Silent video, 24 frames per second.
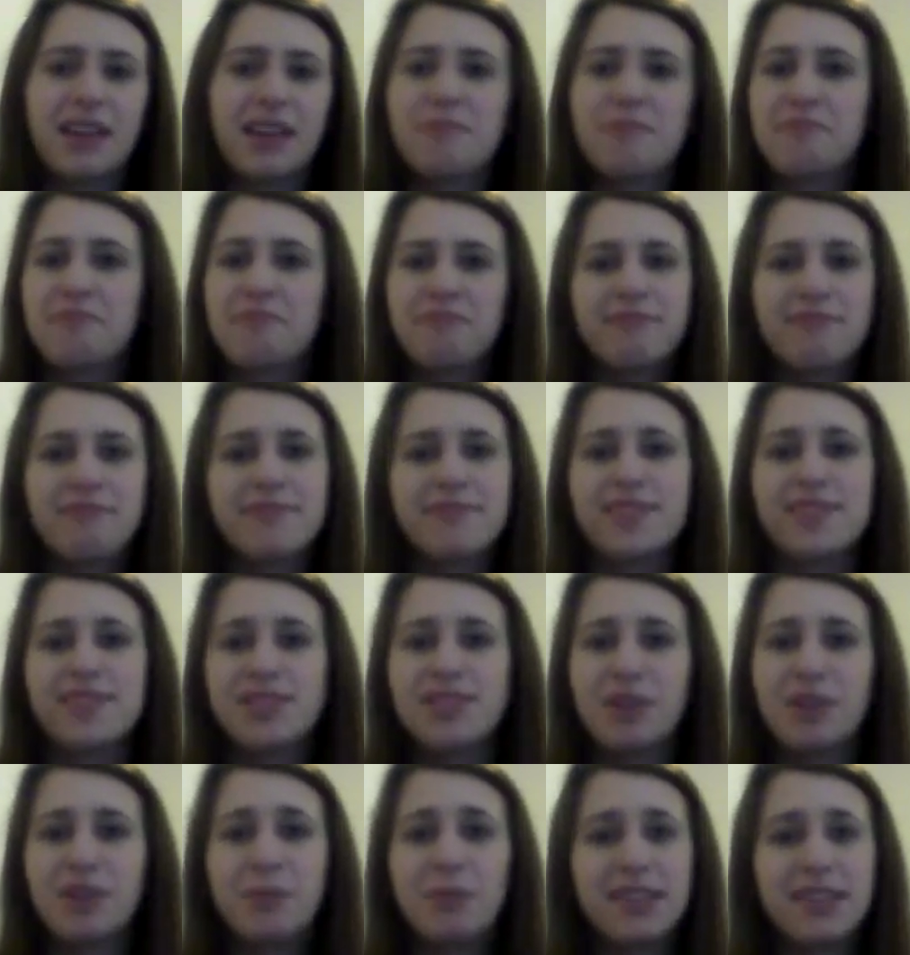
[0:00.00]

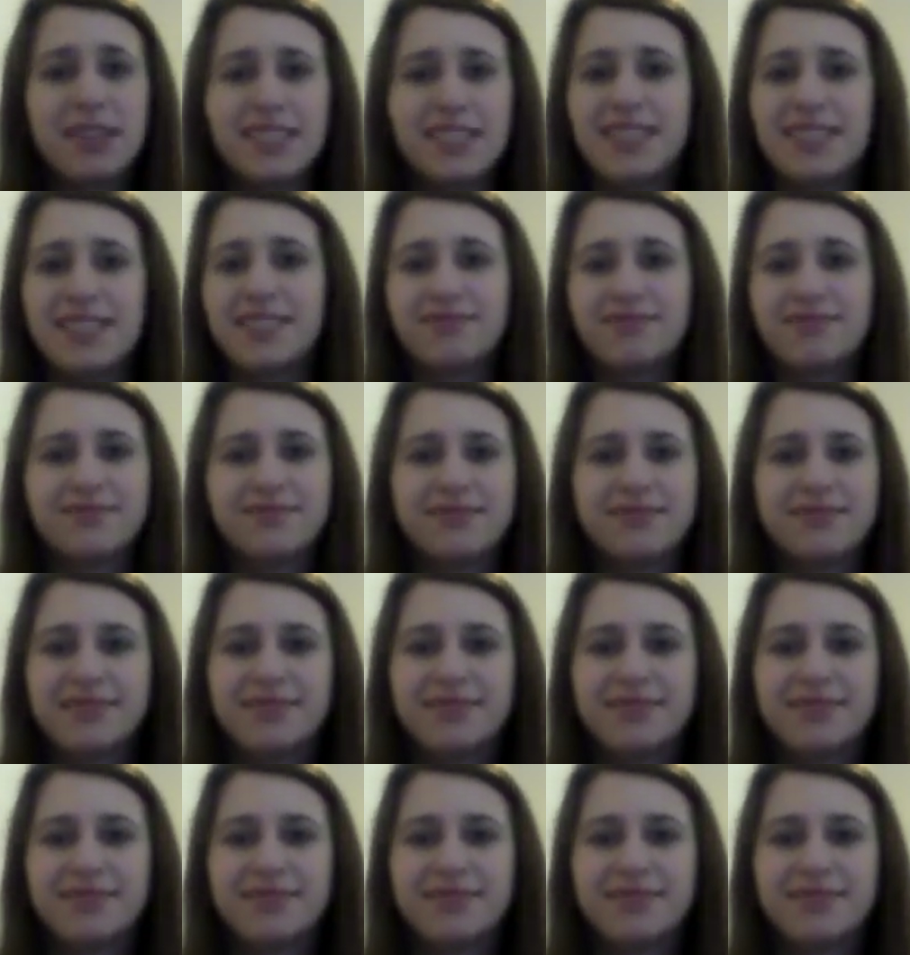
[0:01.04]
it's no big deal.